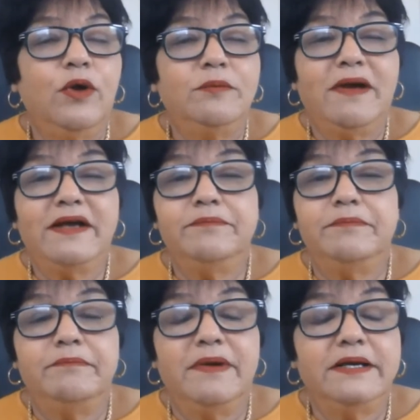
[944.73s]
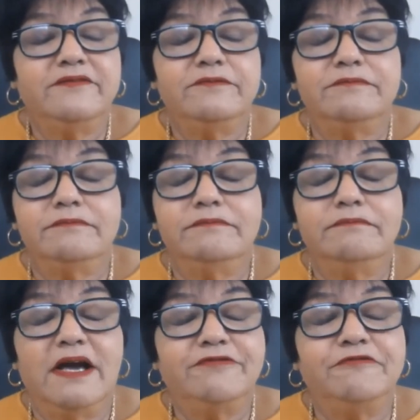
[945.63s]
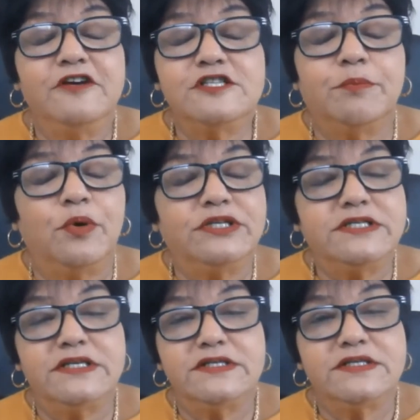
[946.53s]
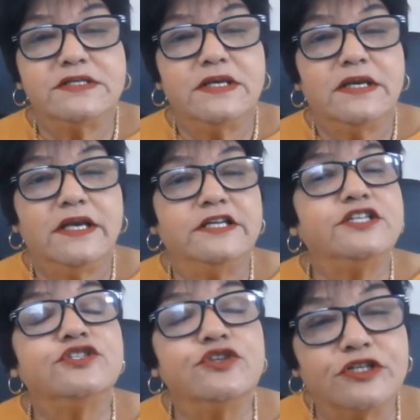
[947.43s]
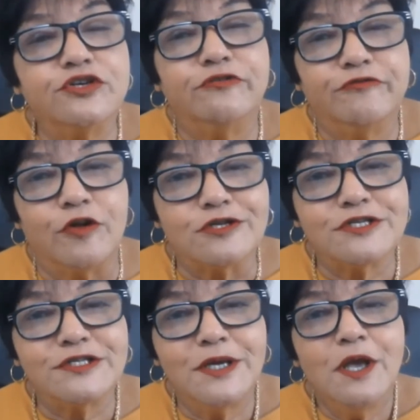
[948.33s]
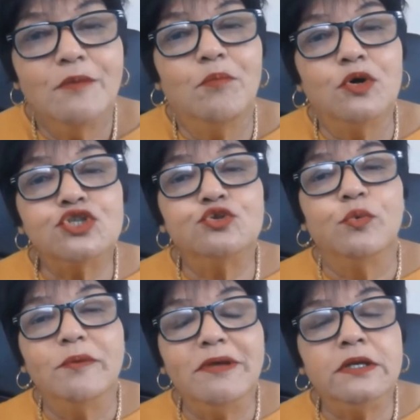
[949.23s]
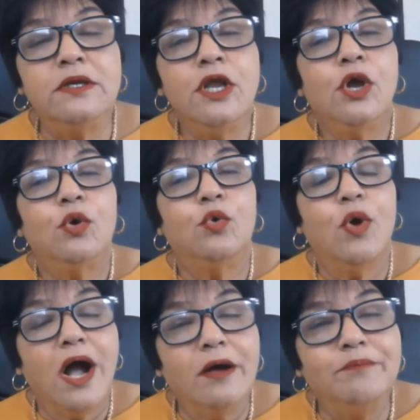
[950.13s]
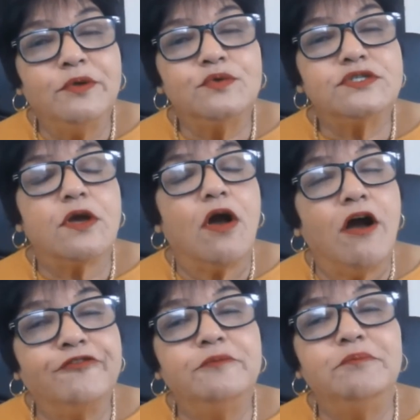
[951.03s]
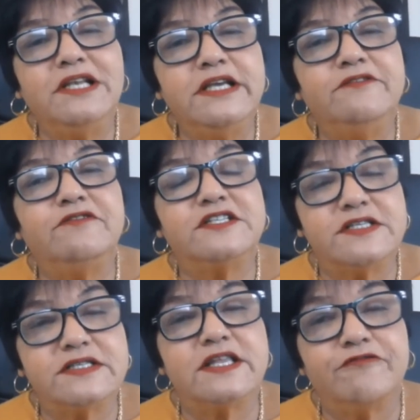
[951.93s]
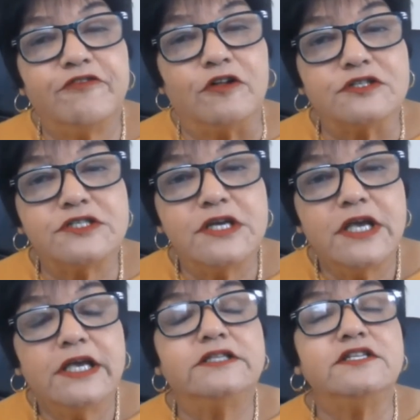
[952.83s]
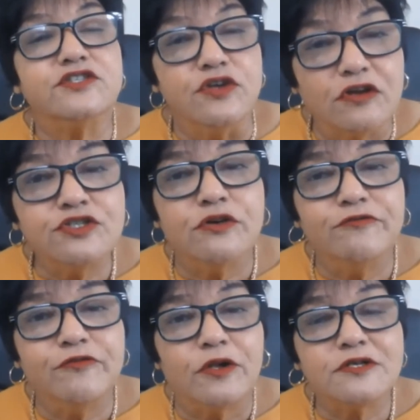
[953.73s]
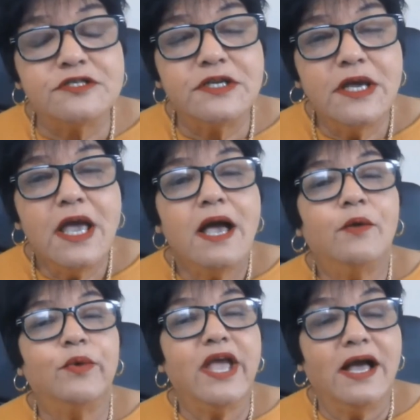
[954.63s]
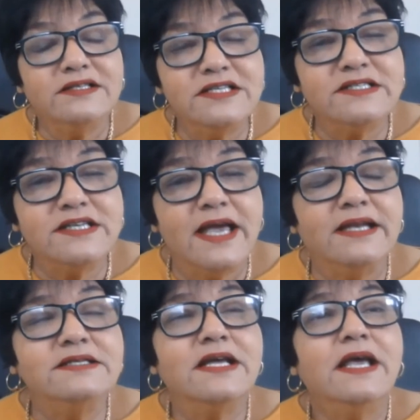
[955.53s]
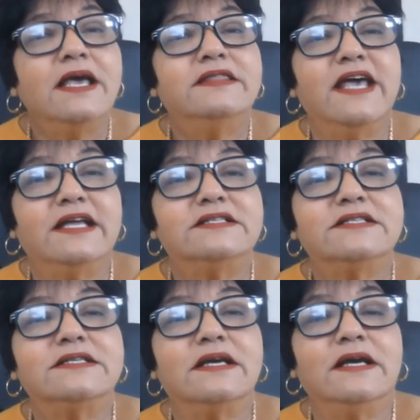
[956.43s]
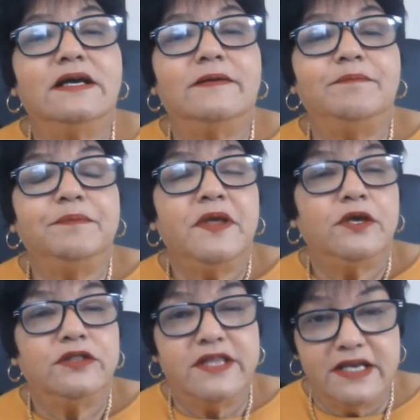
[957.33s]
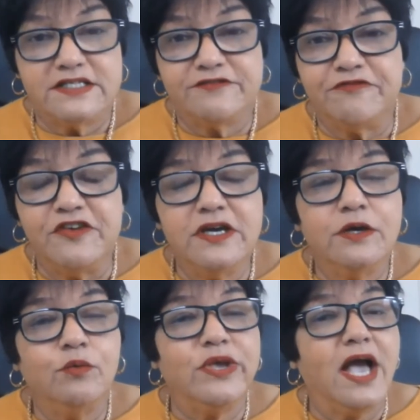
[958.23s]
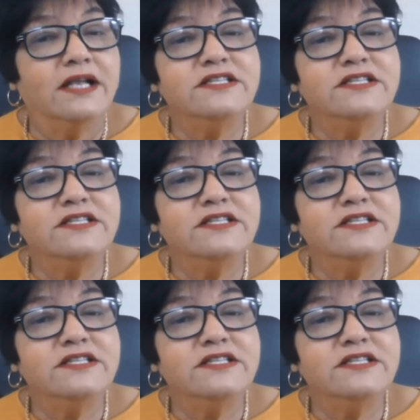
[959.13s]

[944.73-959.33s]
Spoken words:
Well, my first point is it is not your fault. Most women who are abused often believe it is their fault. It is not your fault. We understand that there is fear. We